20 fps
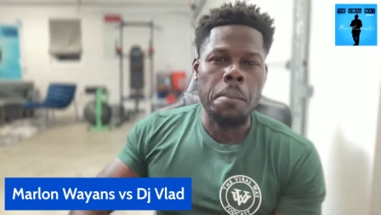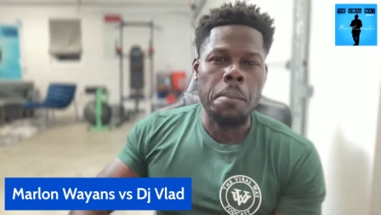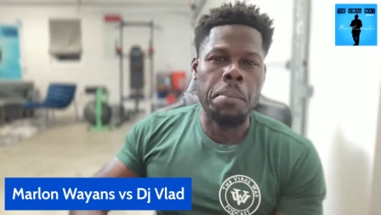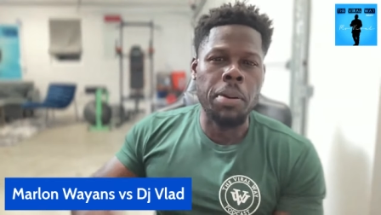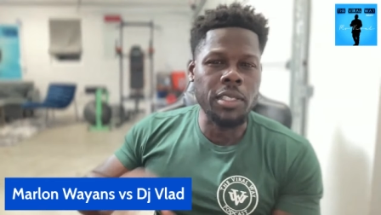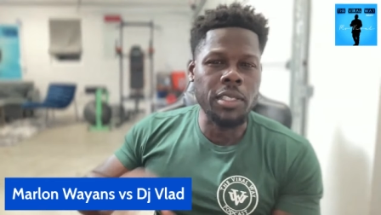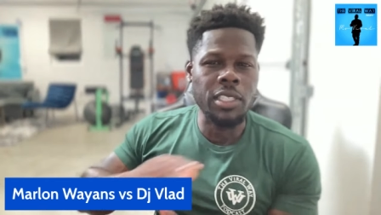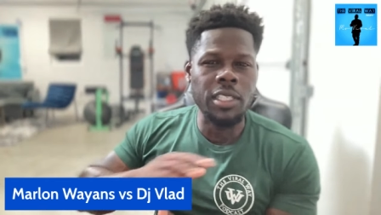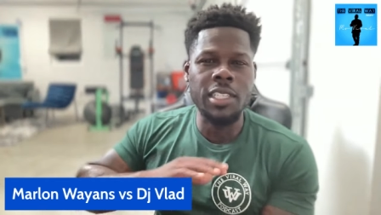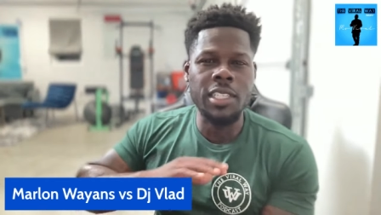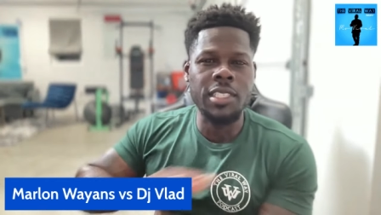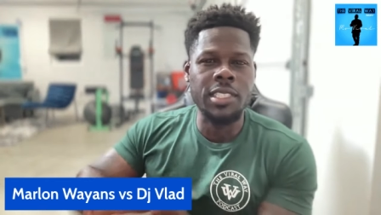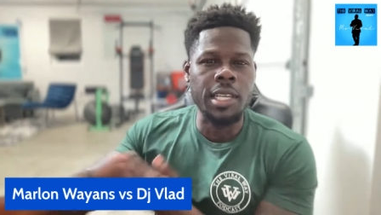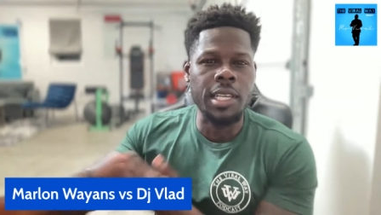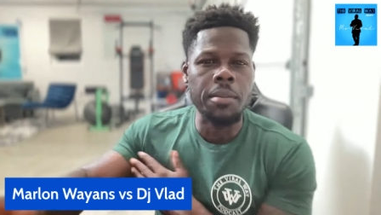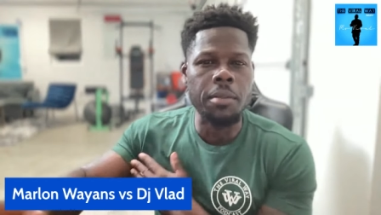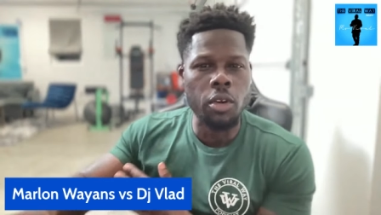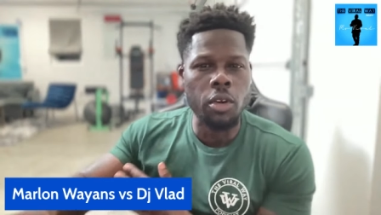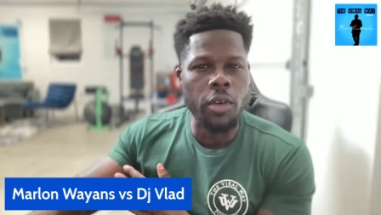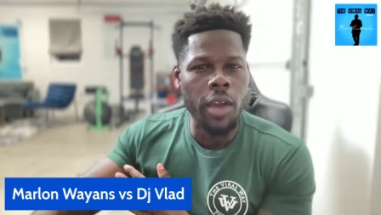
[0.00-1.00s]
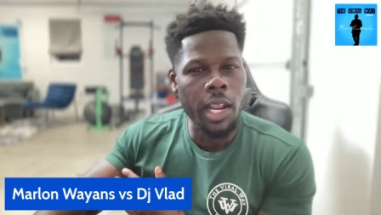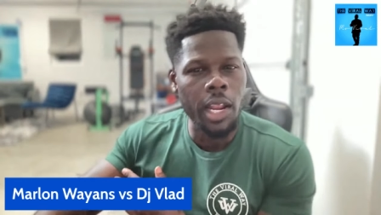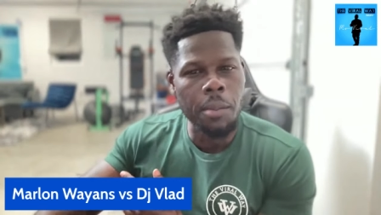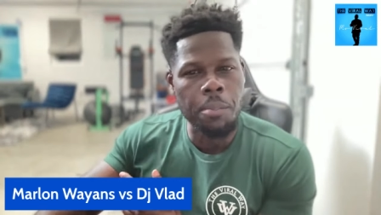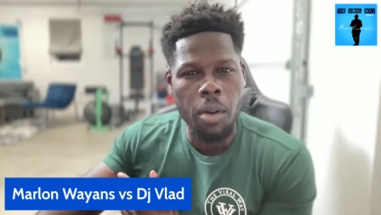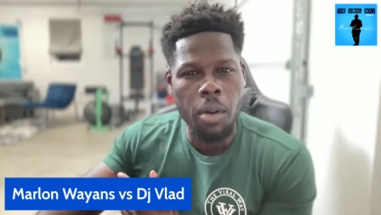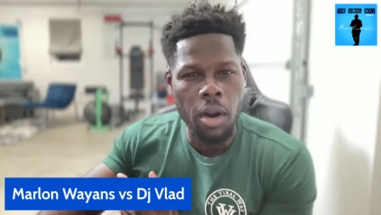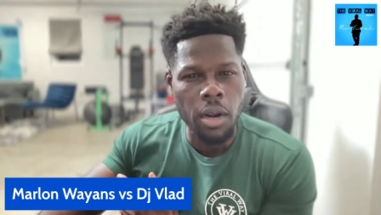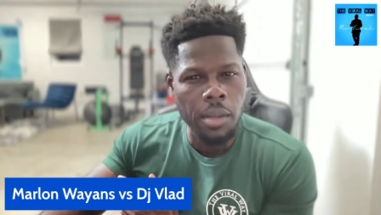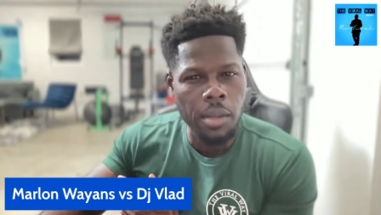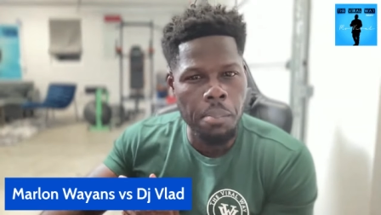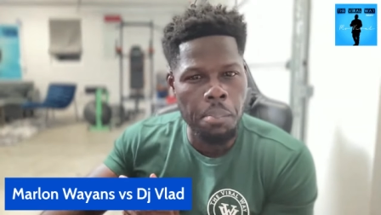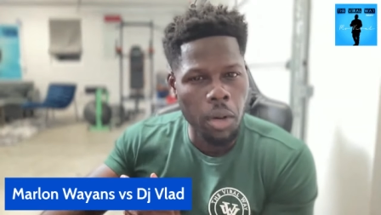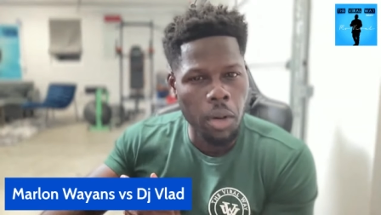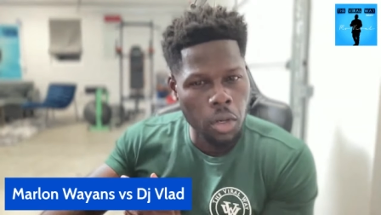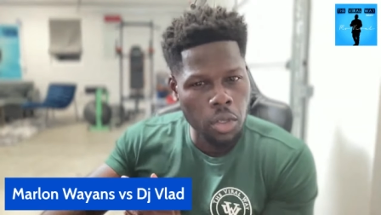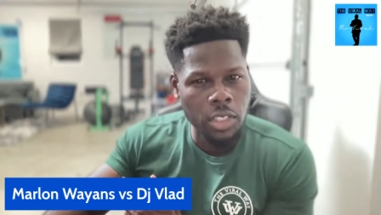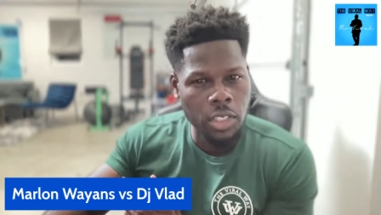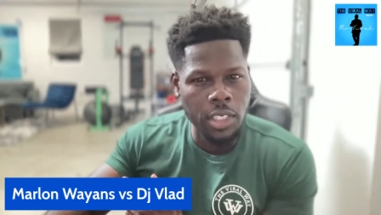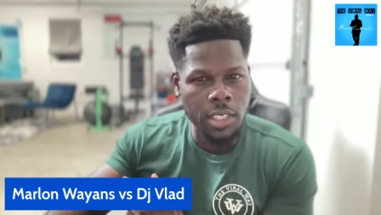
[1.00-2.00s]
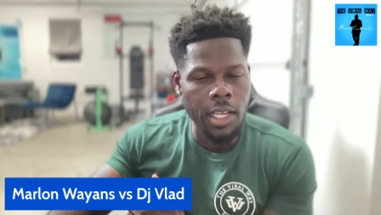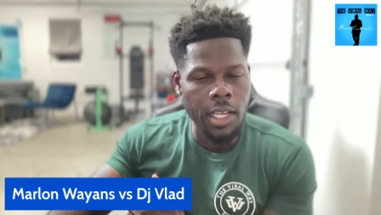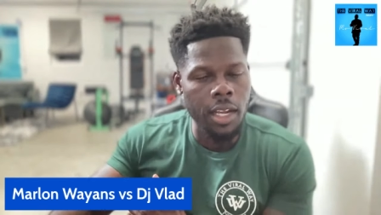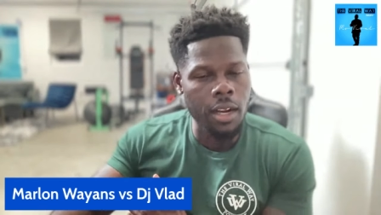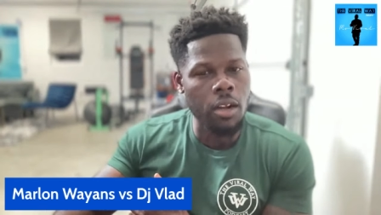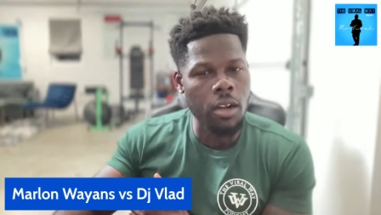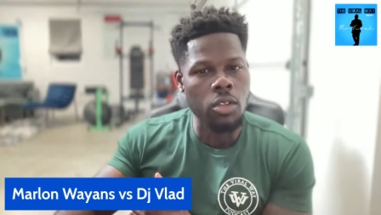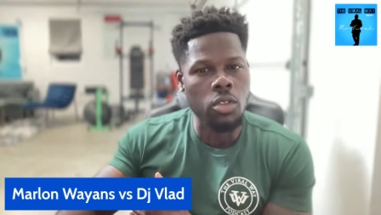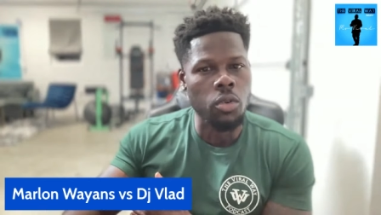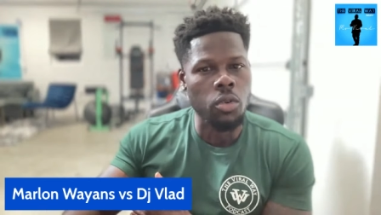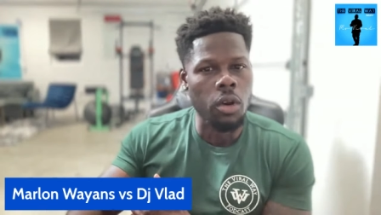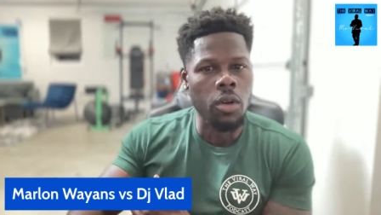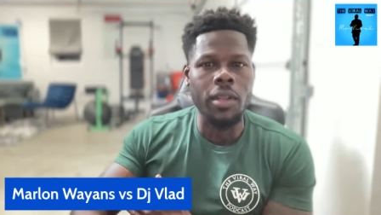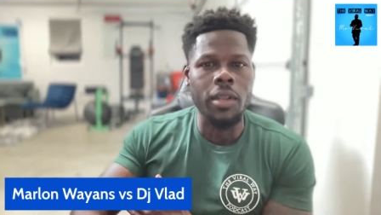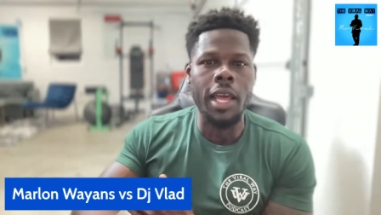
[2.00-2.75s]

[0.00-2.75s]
pushing this Democratic Party bullshit down our throat.